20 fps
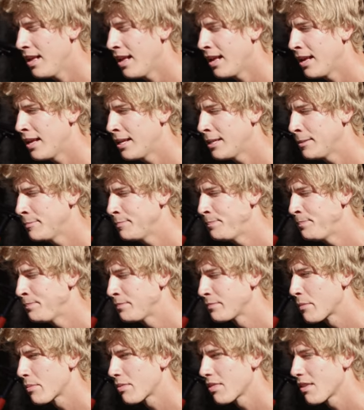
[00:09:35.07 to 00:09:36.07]

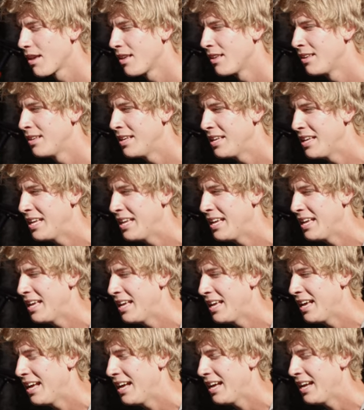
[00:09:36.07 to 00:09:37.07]
um,
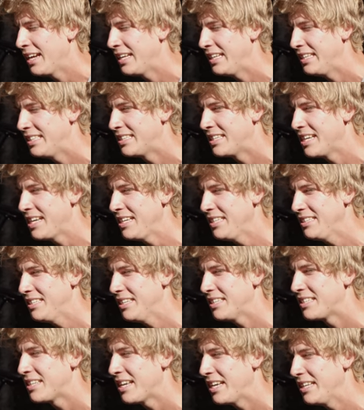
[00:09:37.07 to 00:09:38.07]
I taste
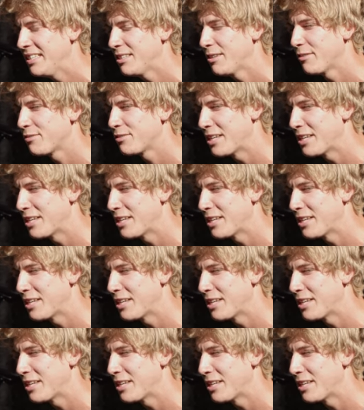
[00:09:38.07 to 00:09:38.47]
the taste of